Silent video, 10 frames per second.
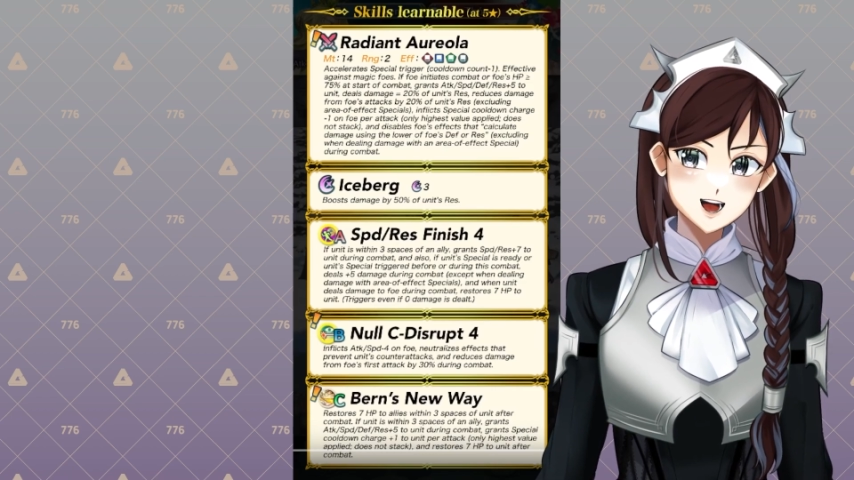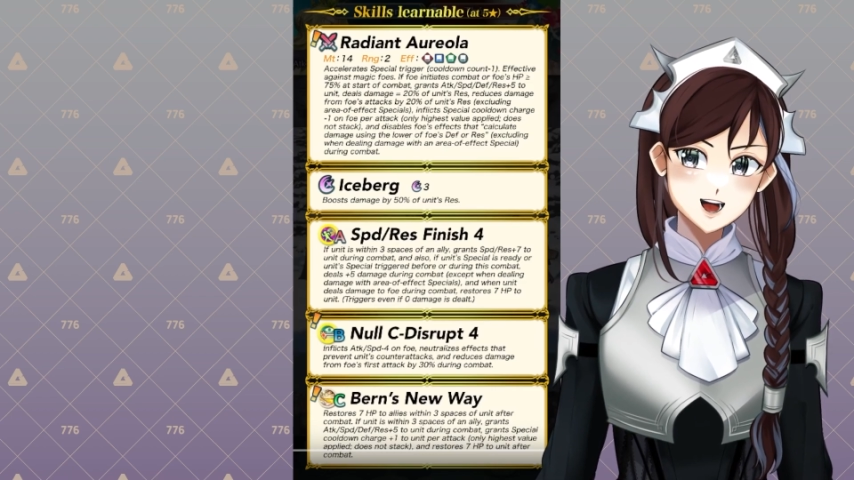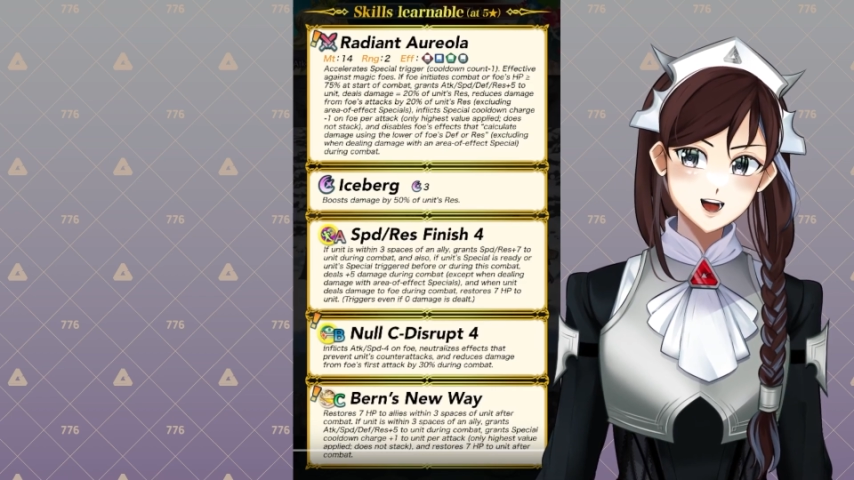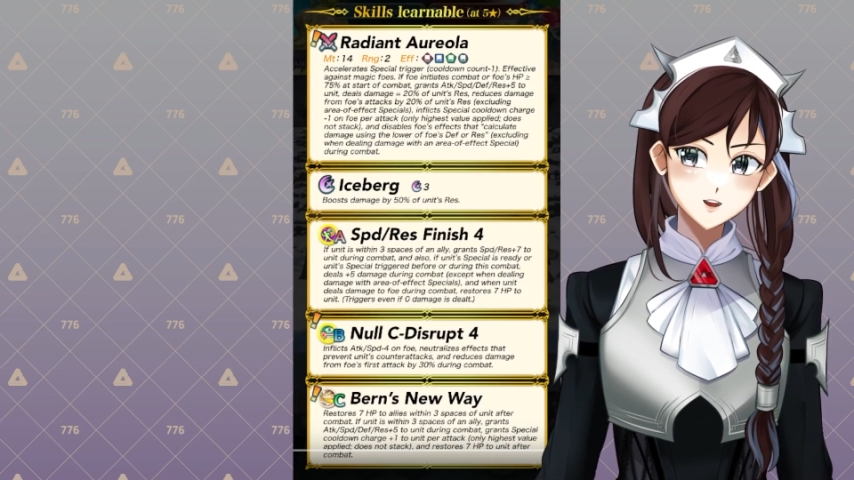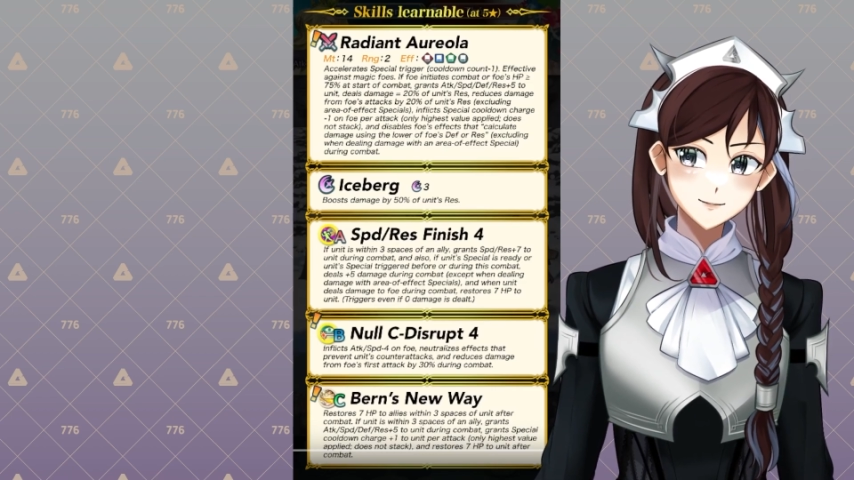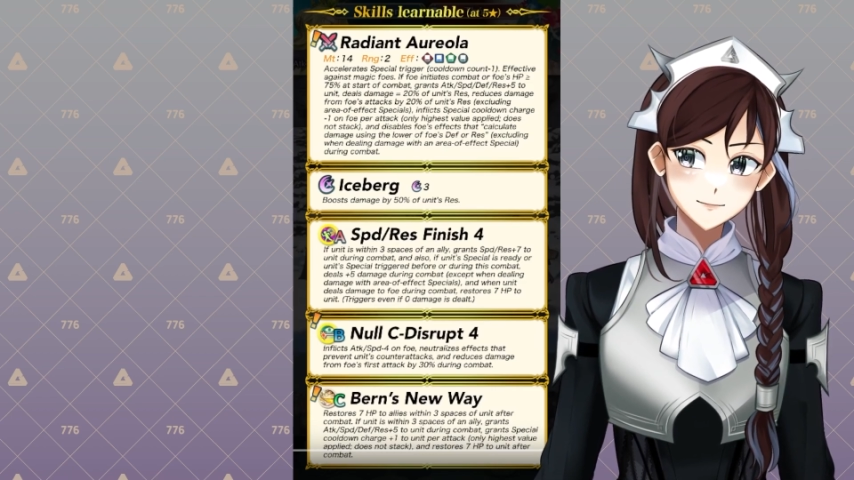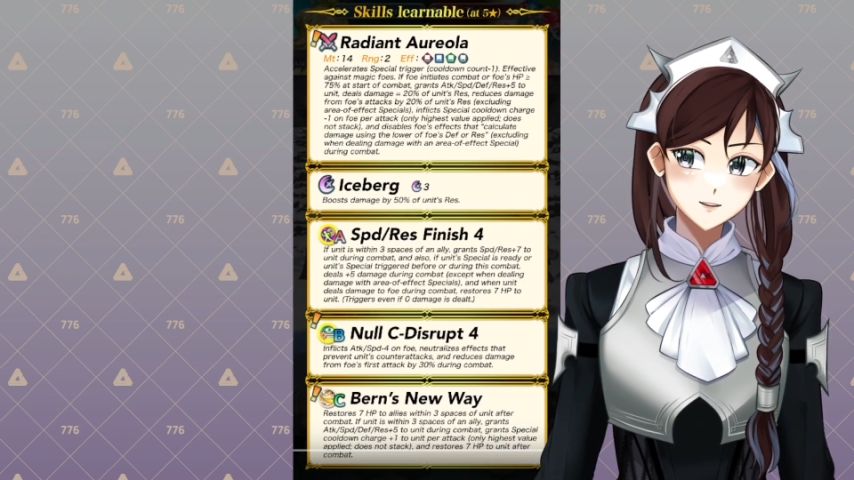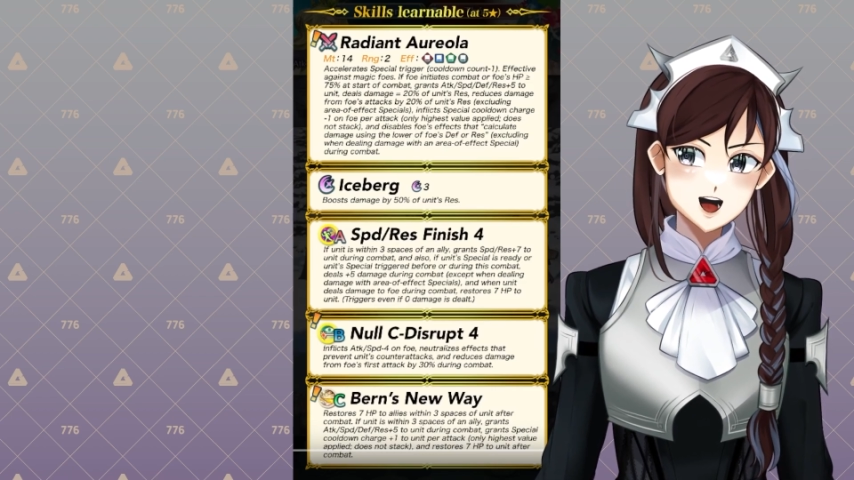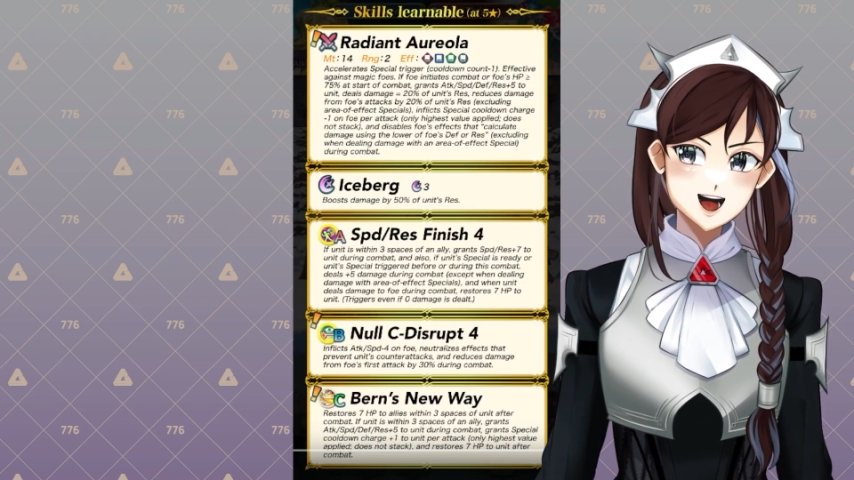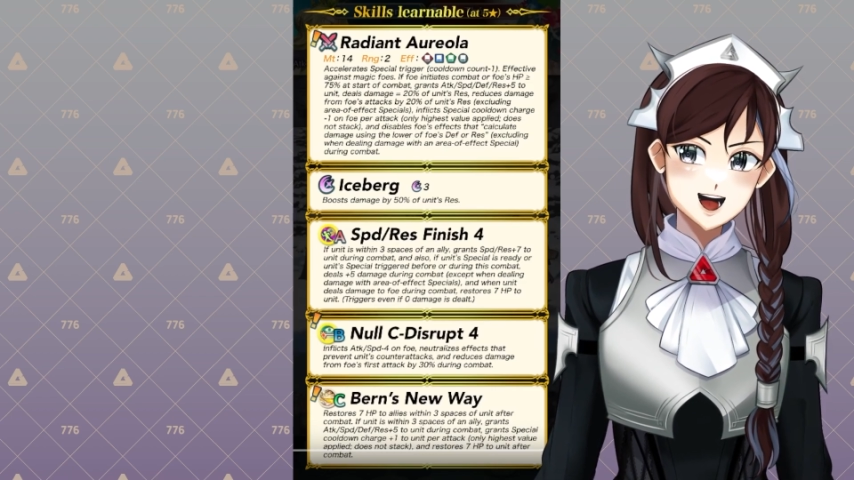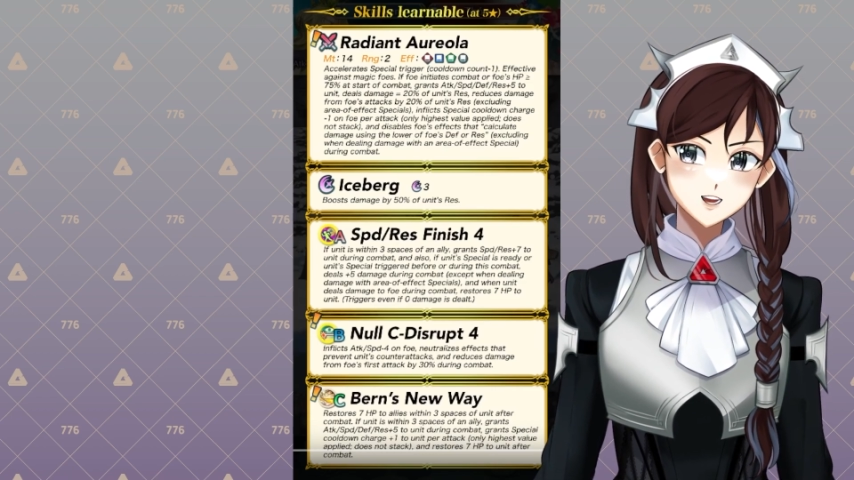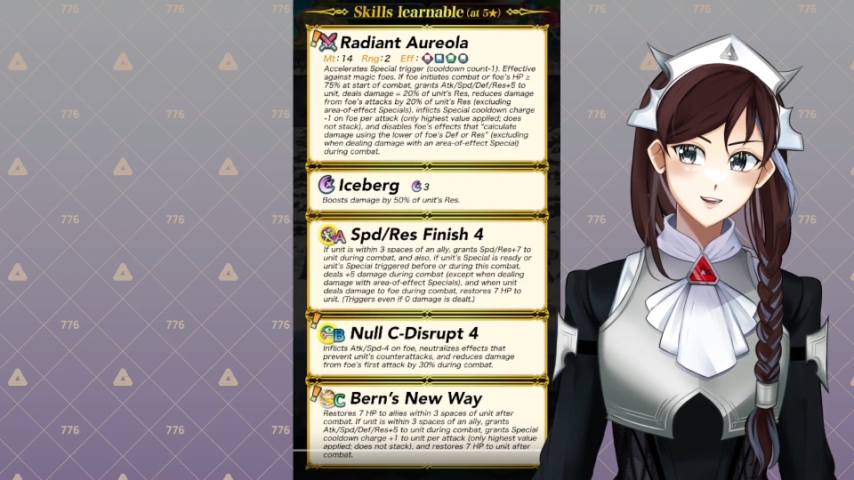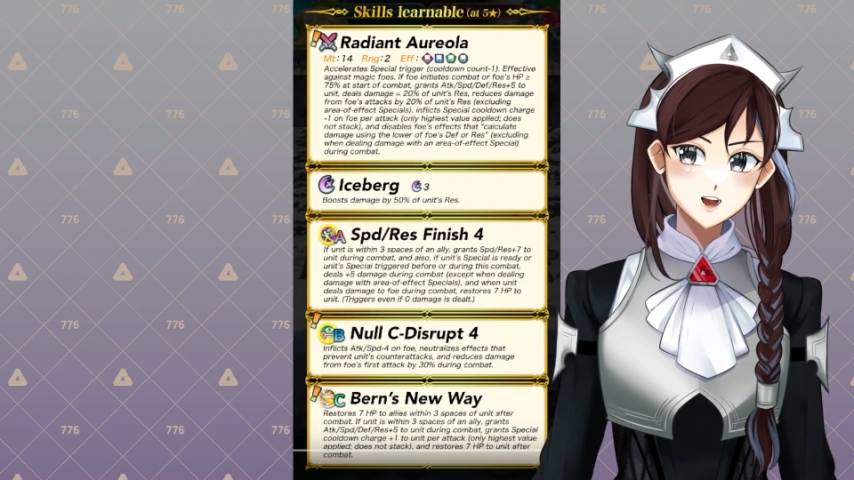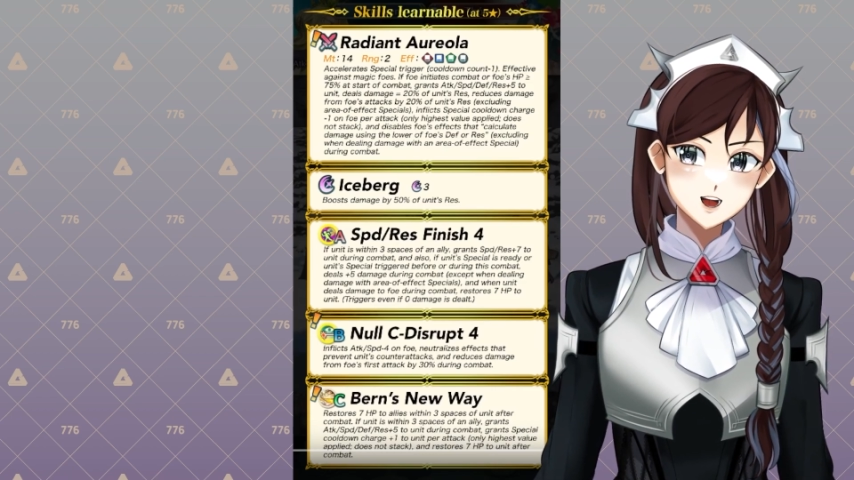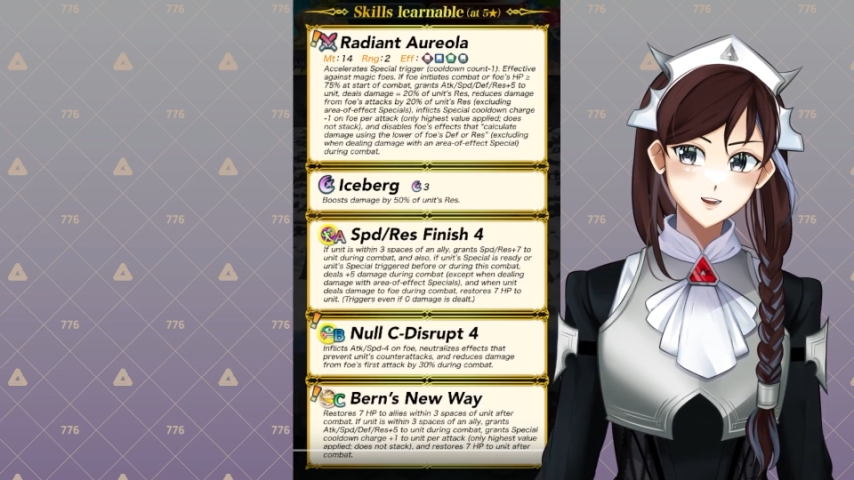The magic
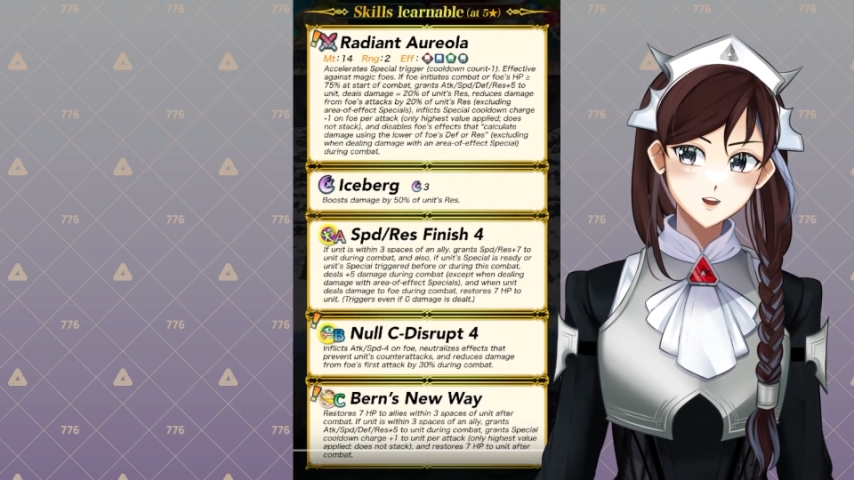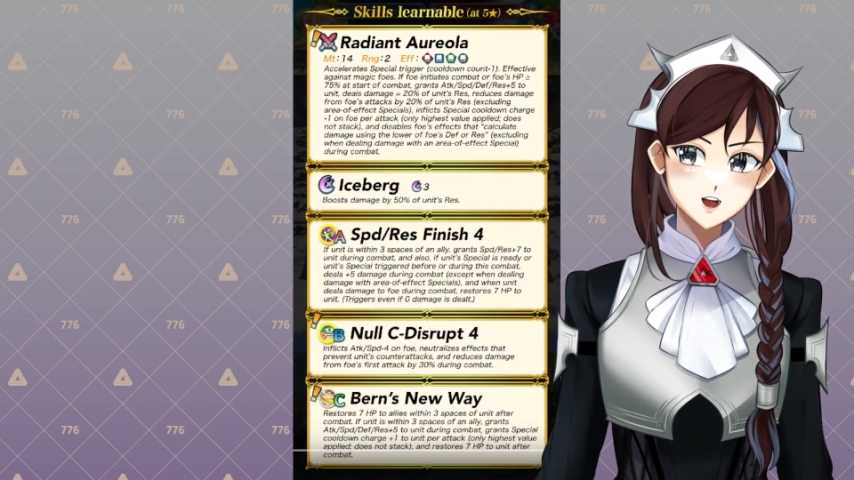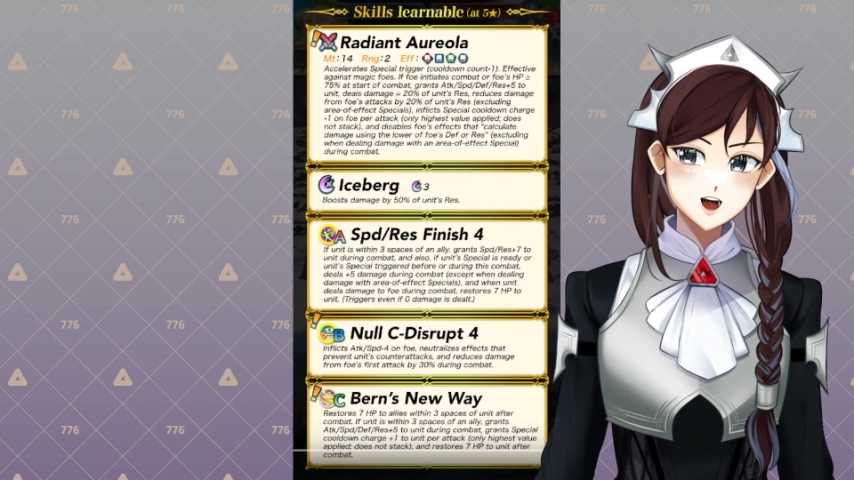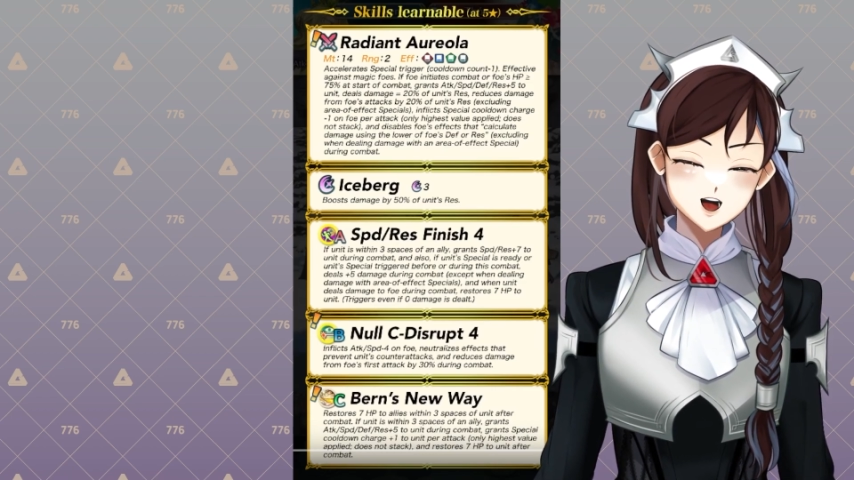effectiveness